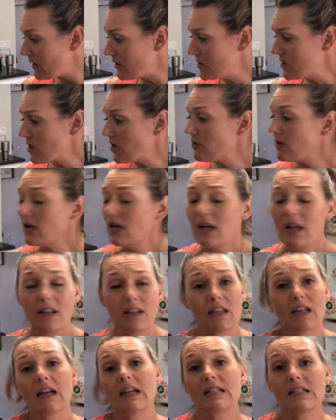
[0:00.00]
So
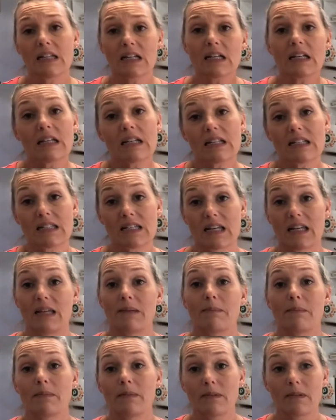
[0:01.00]
the idea is to
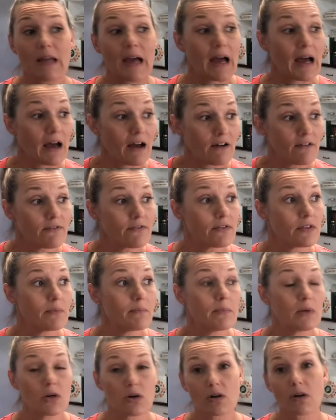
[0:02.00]
have the
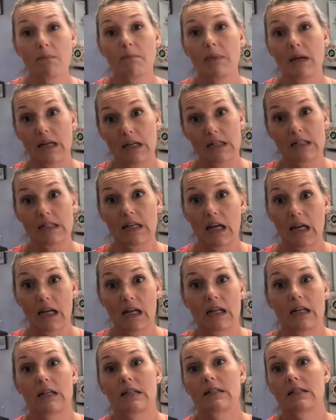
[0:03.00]
milk maintain
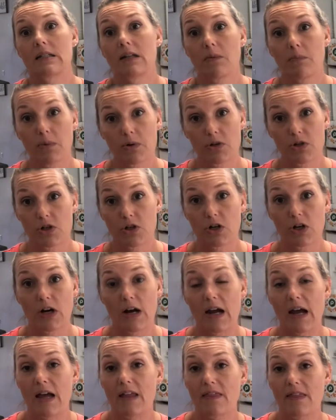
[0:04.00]
its temperature
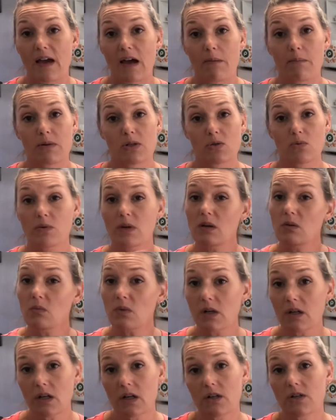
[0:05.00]
at that between
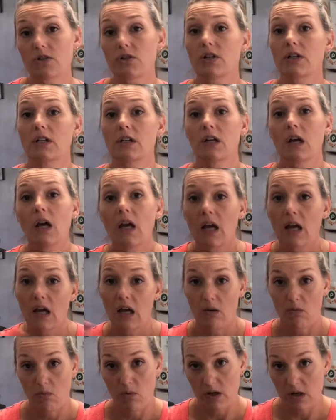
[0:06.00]
100
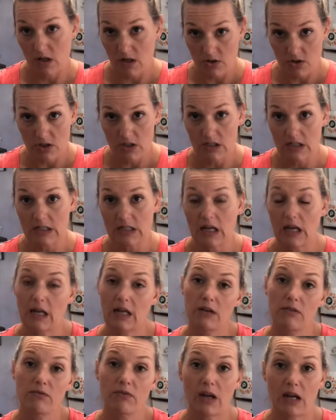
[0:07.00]
and
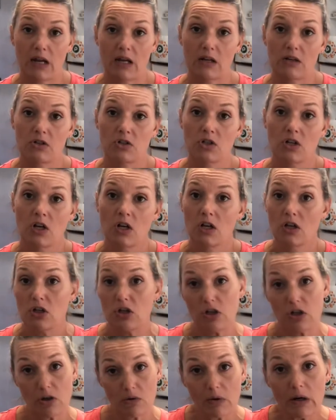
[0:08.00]
110 range. You
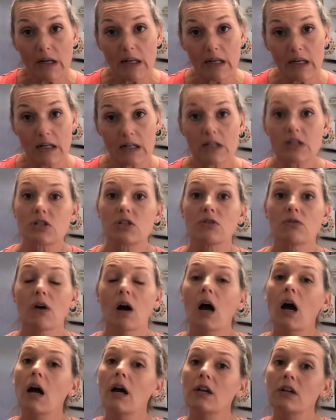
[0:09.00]
don't want to get it too
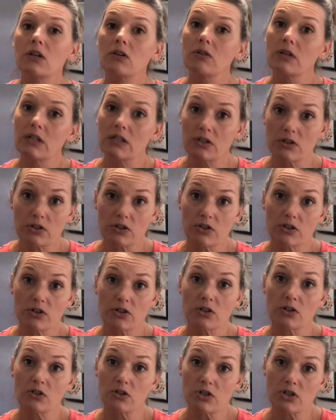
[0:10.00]
hot, you'll kill your
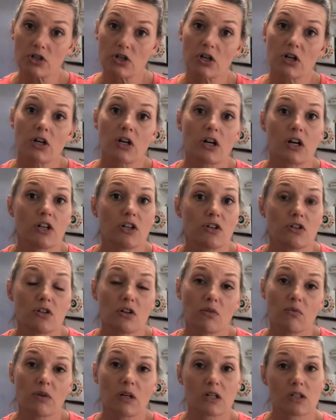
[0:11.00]
culture, and you
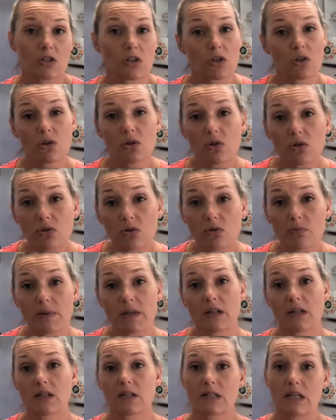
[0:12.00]
don't want it to cool
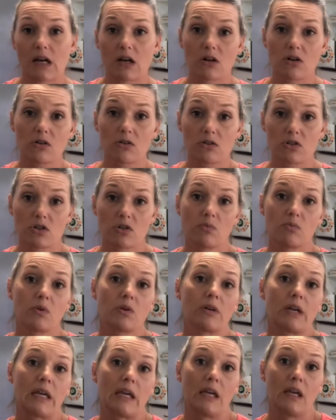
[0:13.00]
because that culture
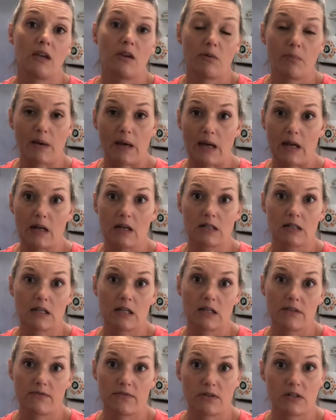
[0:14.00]
won't incubate to
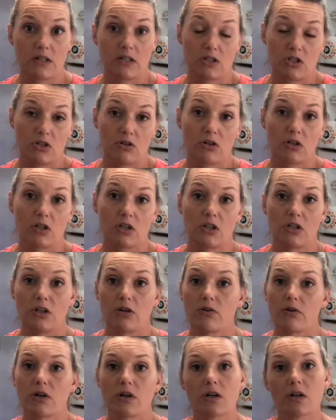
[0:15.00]
get you a good
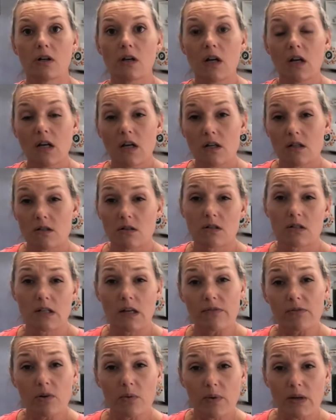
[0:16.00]
yogurt. So there's
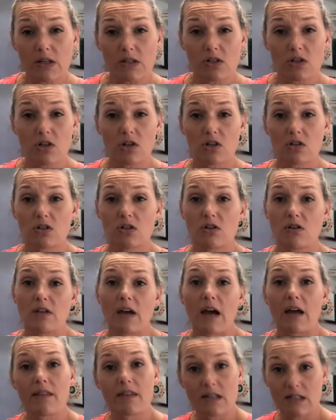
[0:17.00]
several ways you can do
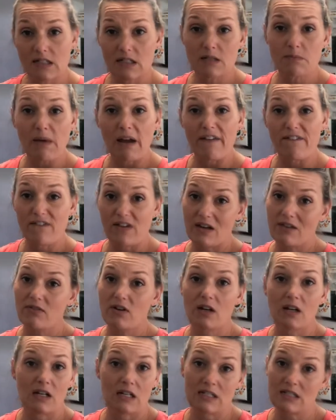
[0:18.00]
that. This is my
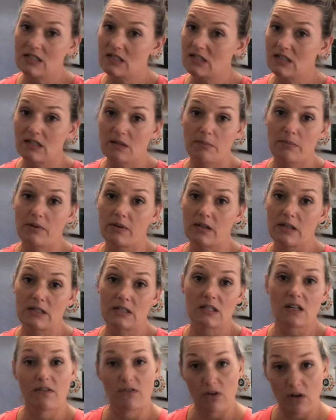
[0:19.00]
favorite, it's the
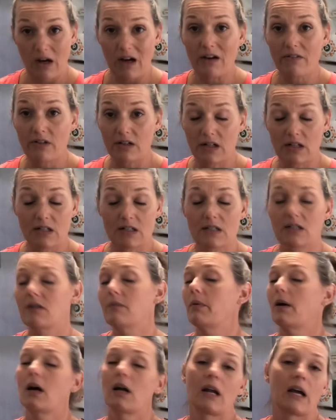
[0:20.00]
simplest. If you have an Instant
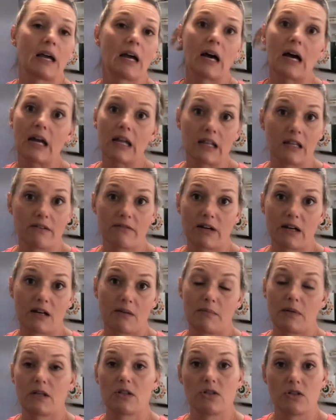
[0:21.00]
Pot, I highly
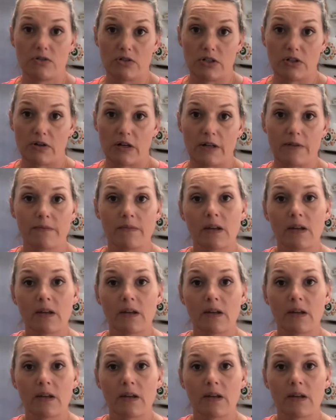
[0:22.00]
recommend you do it.